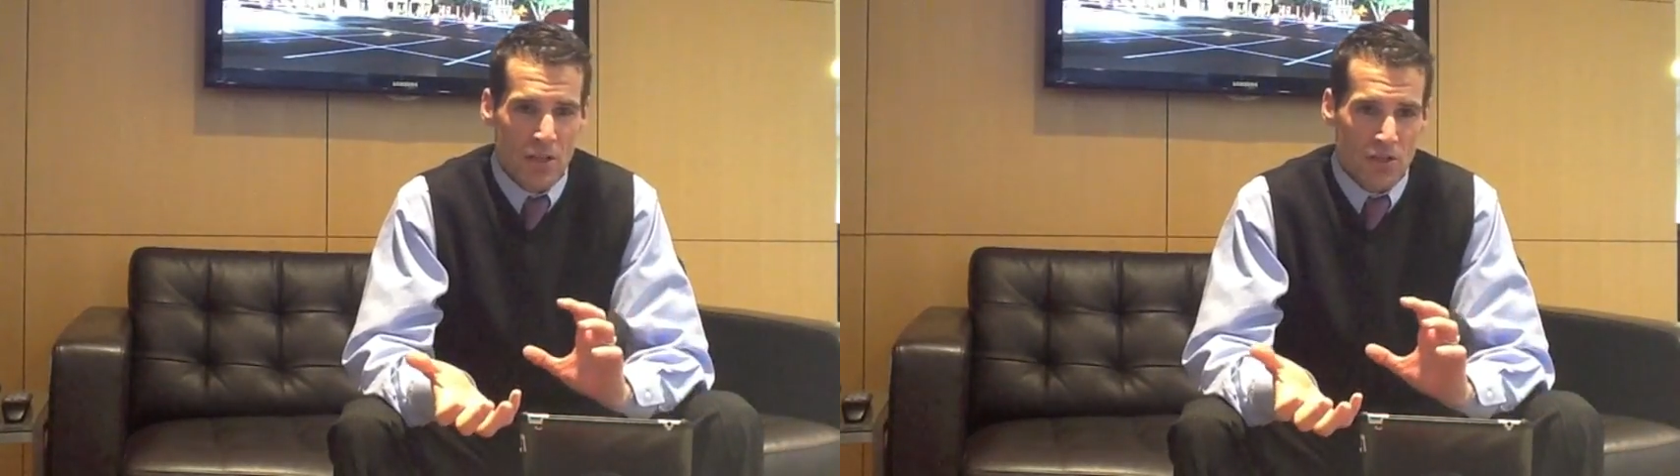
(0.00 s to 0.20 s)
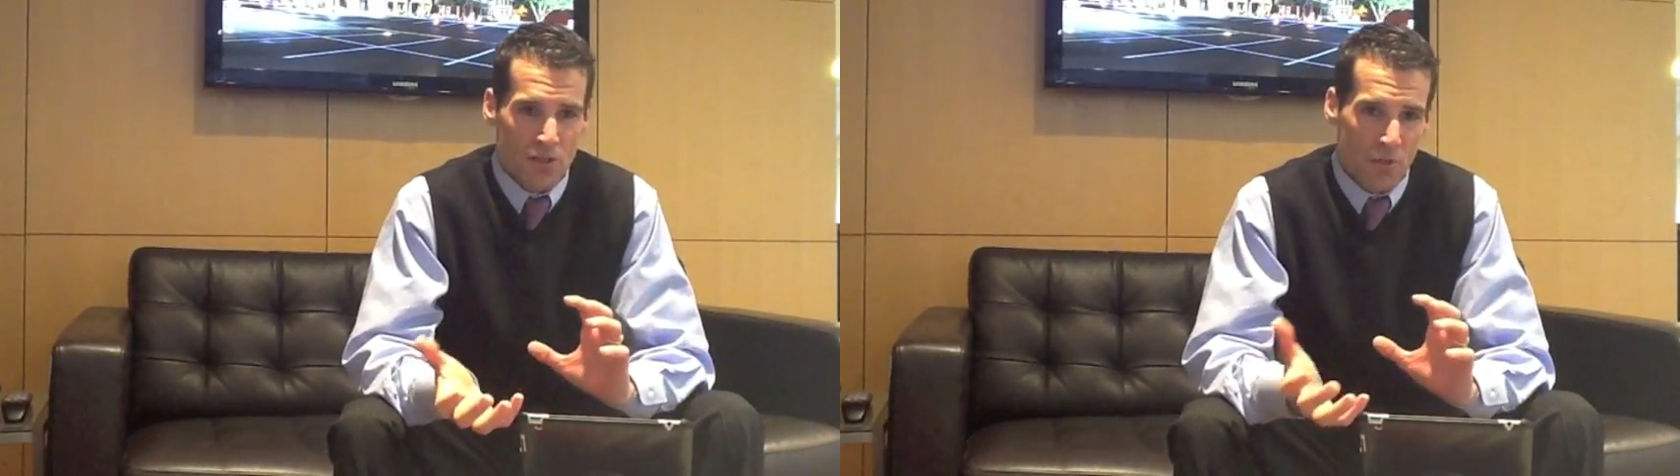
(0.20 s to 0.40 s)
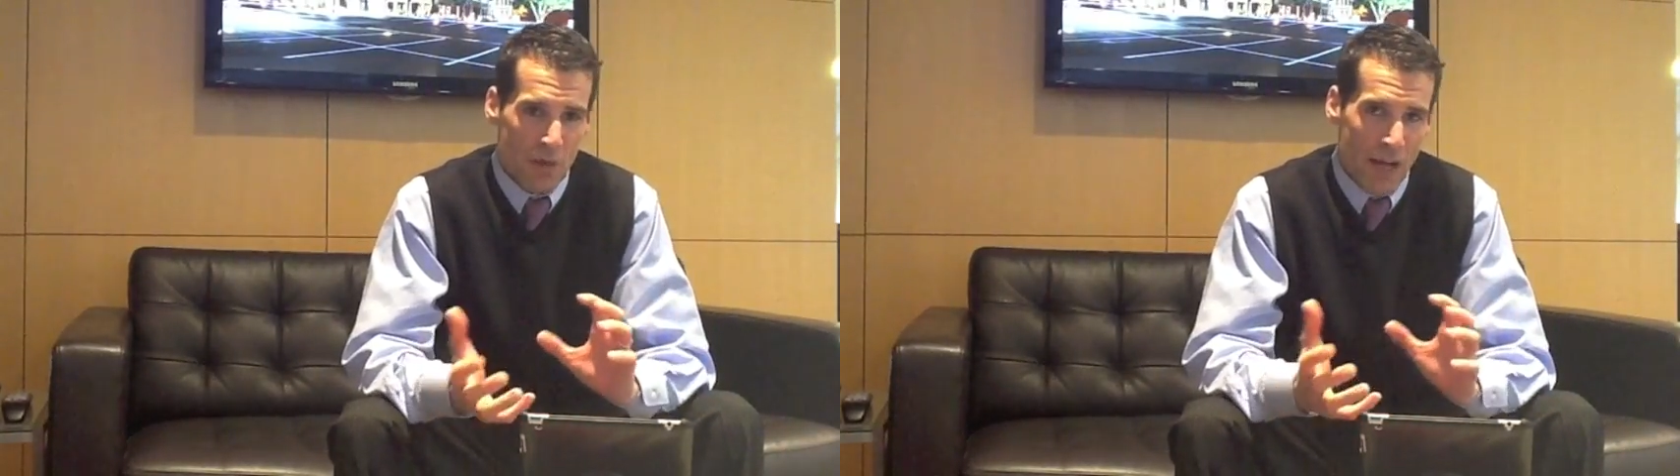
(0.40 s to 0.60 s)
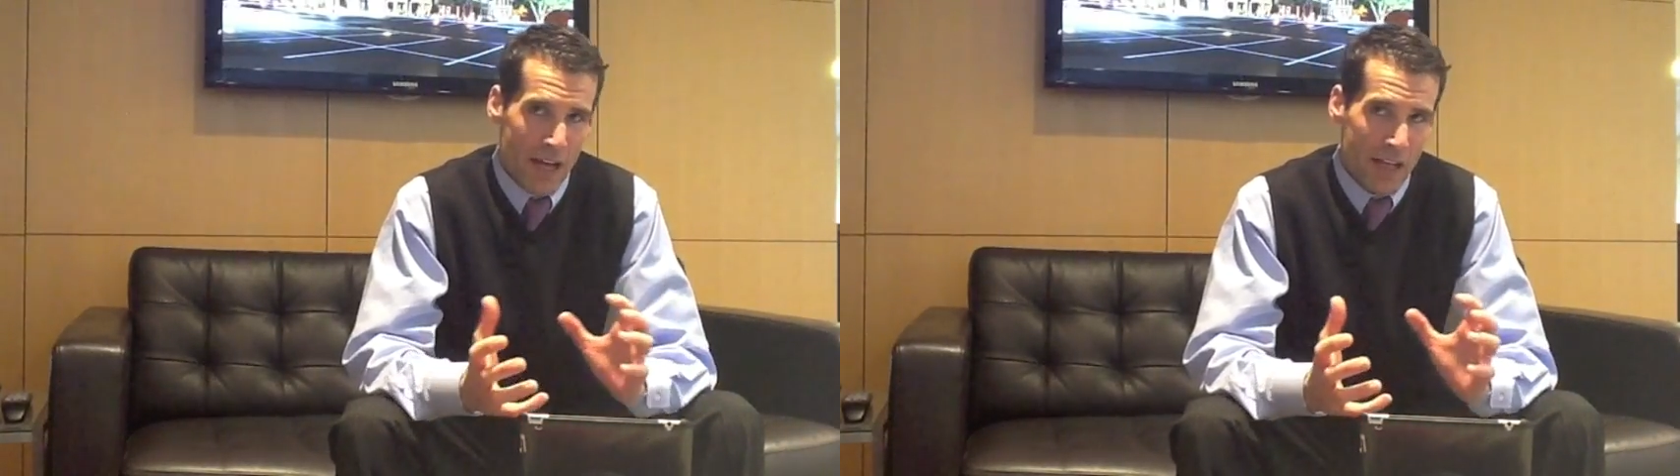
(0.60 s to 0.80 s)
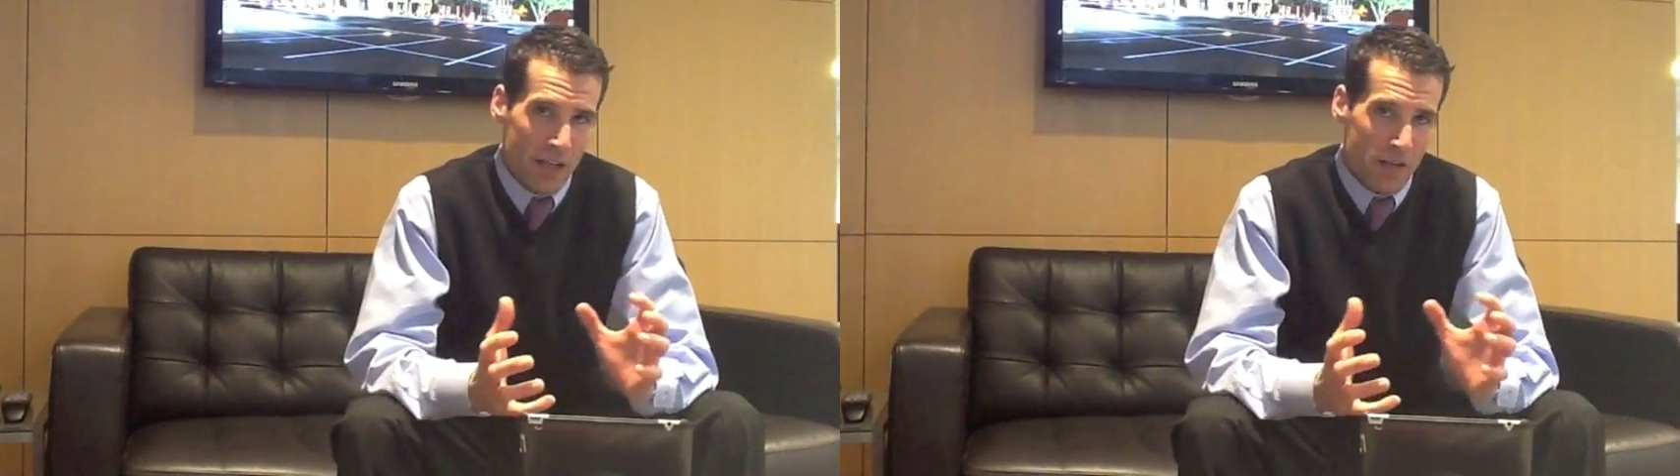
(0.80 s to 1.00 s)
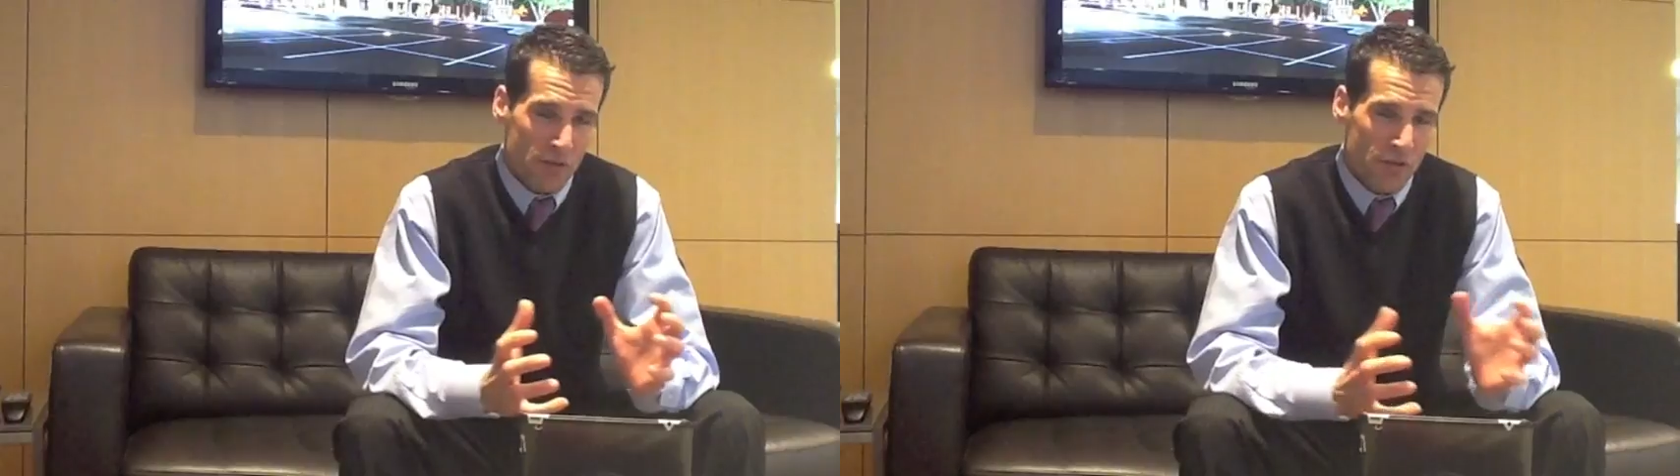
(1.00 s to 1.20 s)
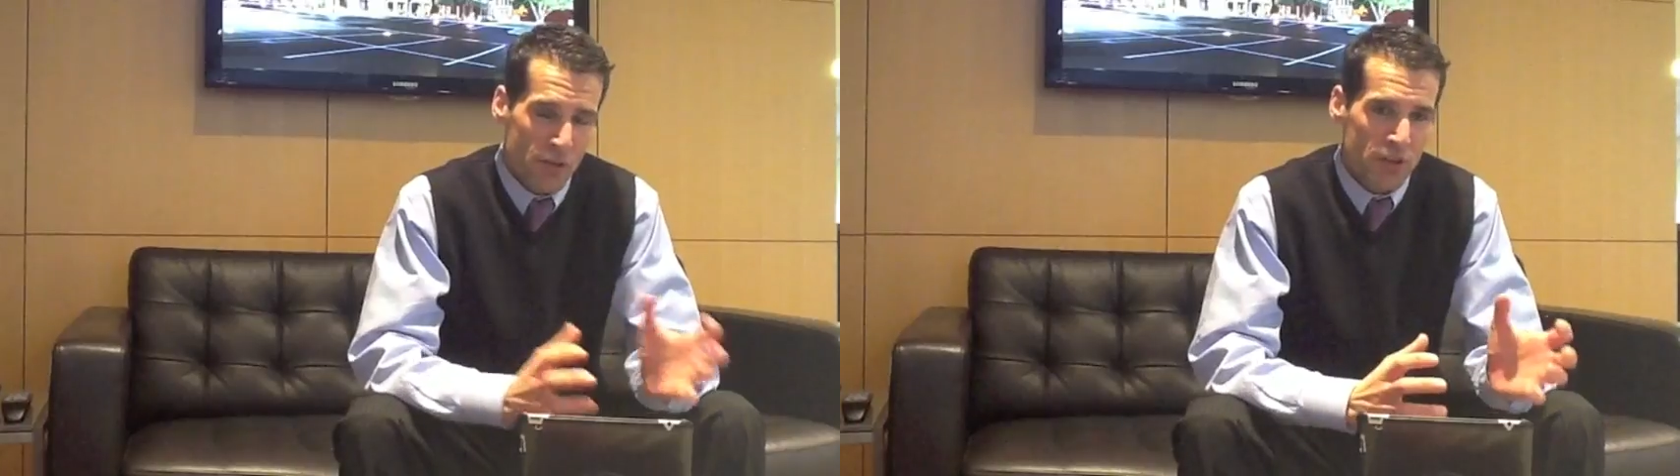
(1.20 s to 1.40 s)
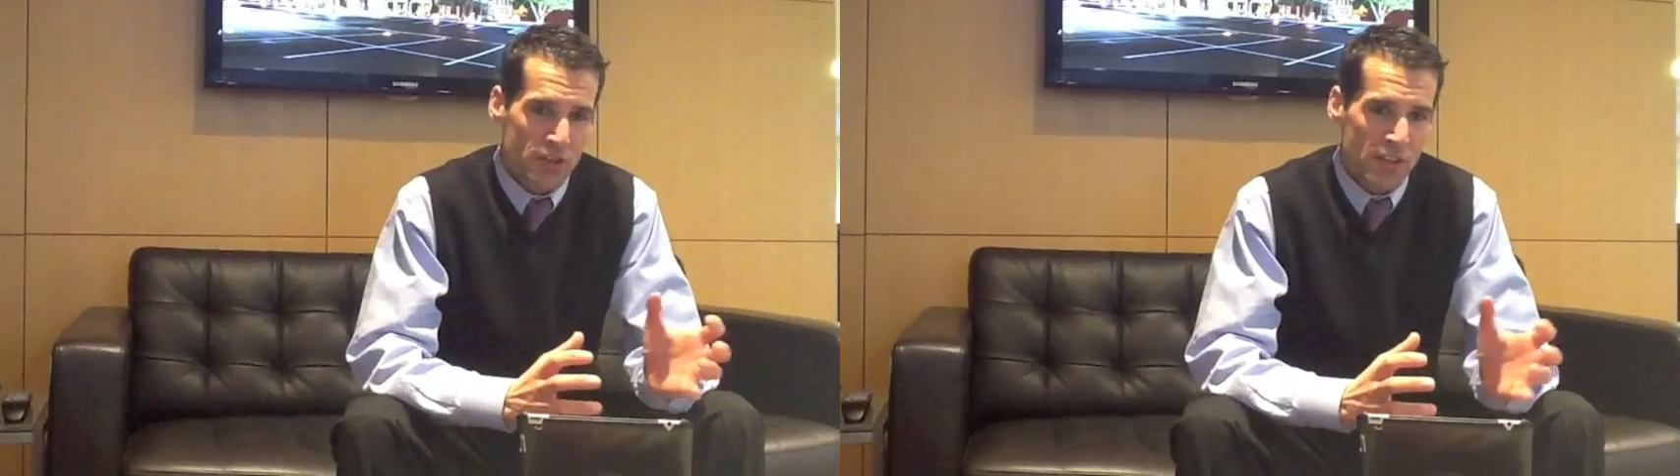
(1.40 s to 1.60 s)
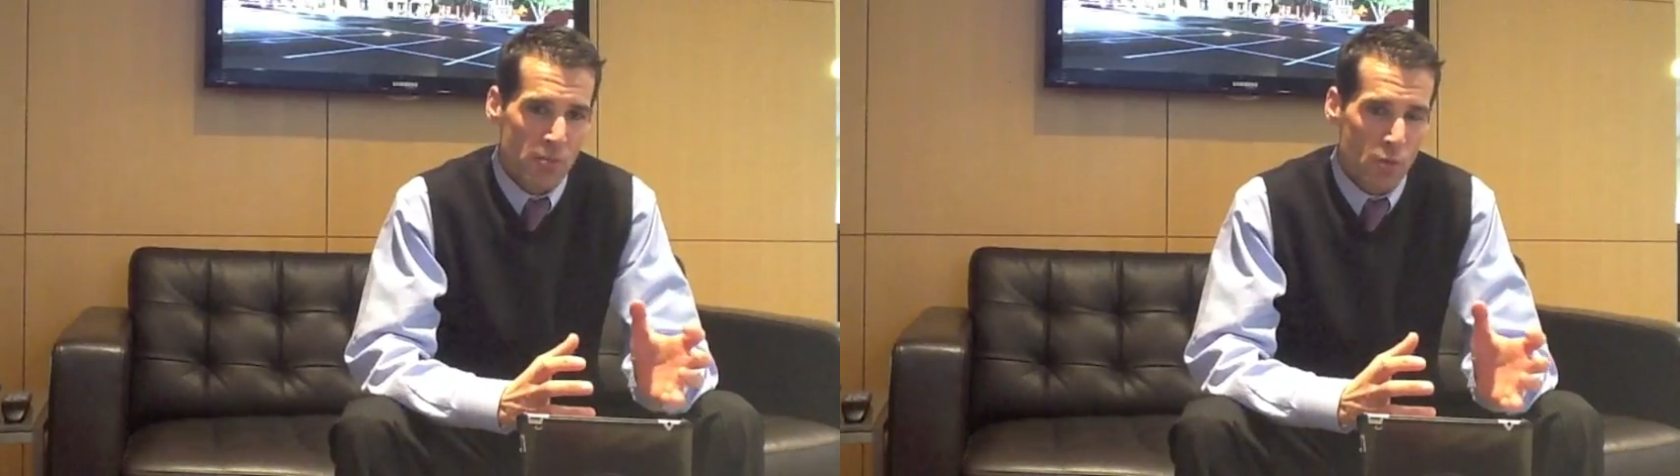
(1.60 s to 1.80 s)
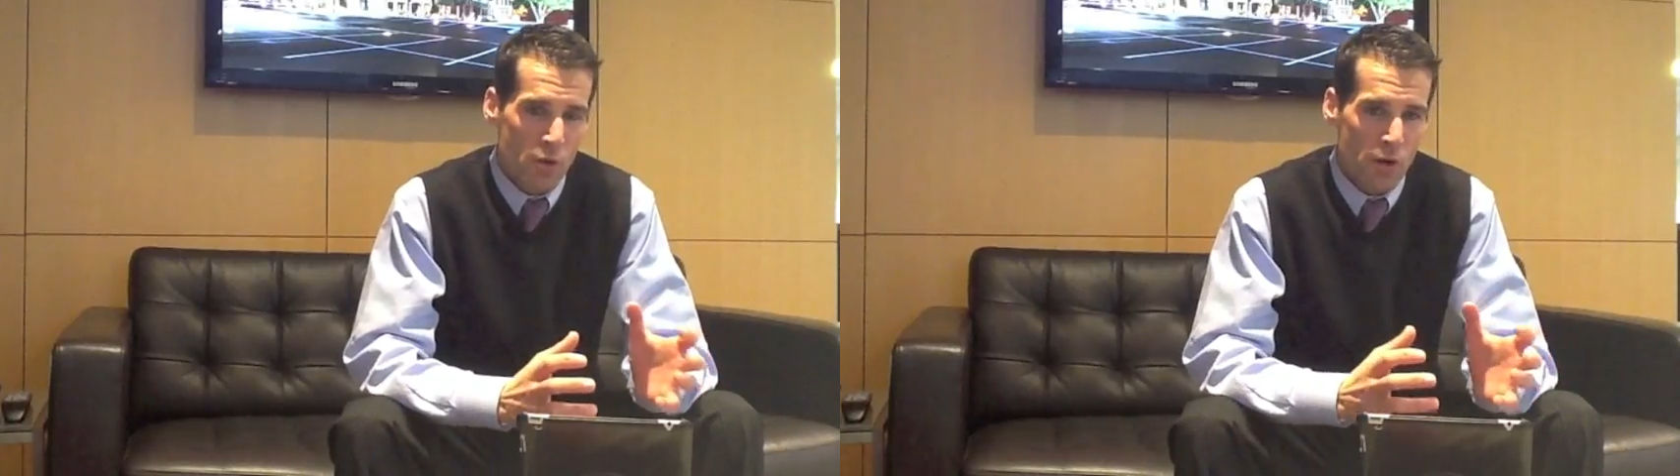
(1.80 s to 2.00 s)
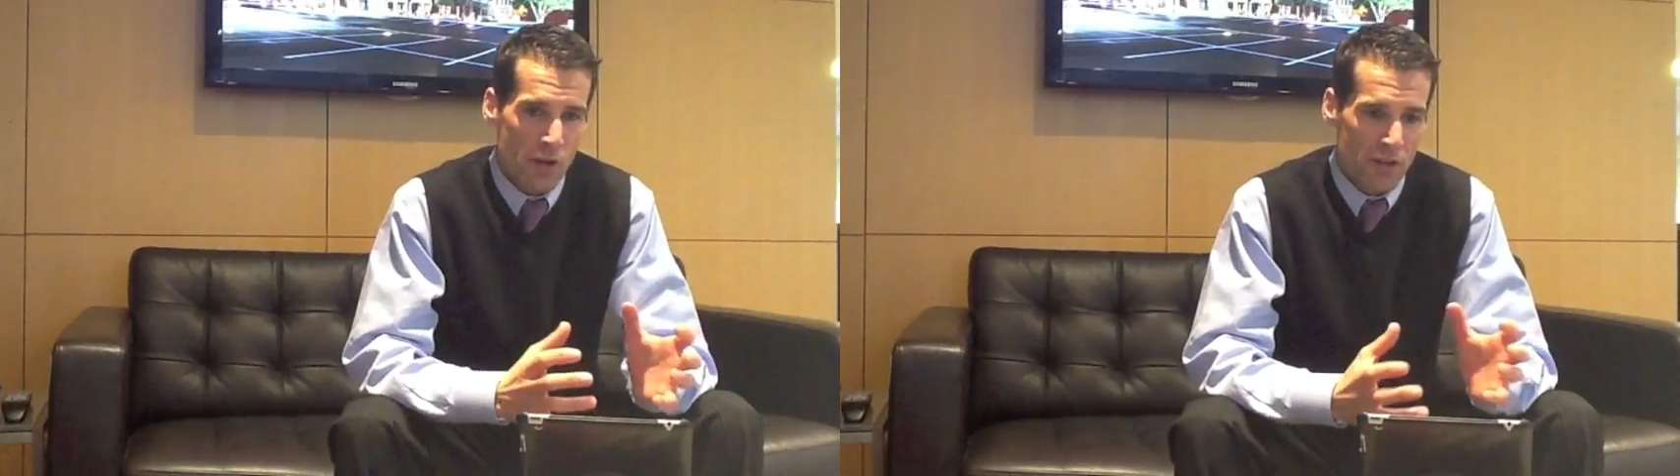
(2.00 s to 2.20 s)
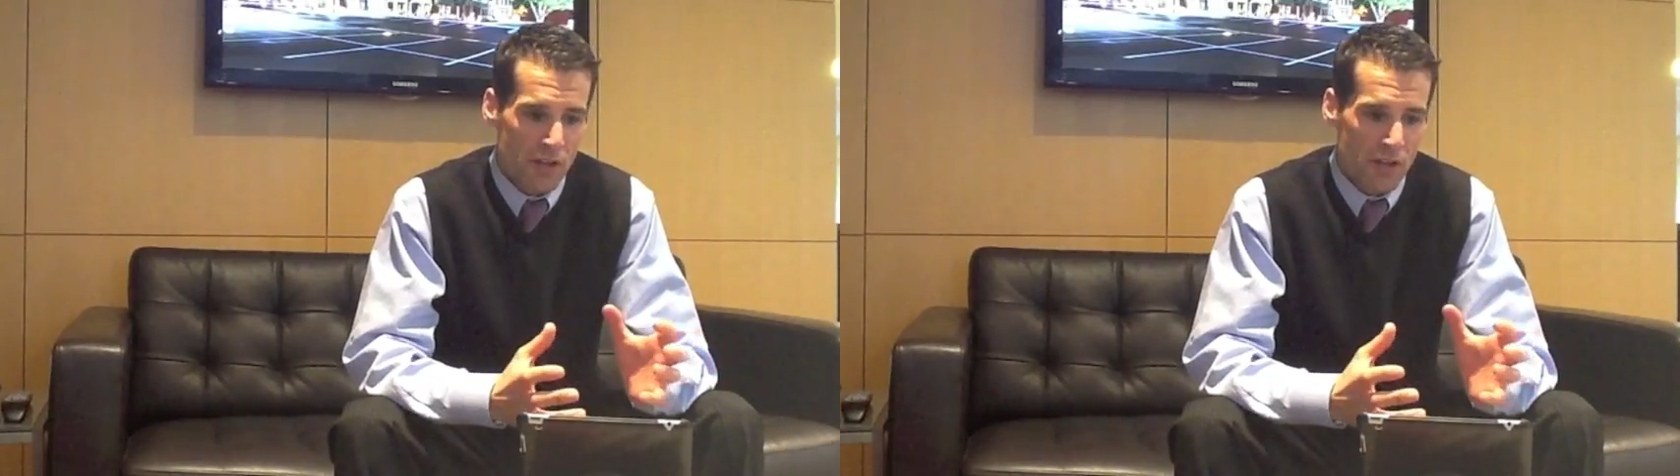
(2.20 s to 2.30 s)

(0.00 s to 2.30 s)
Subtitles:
So by focusing more on the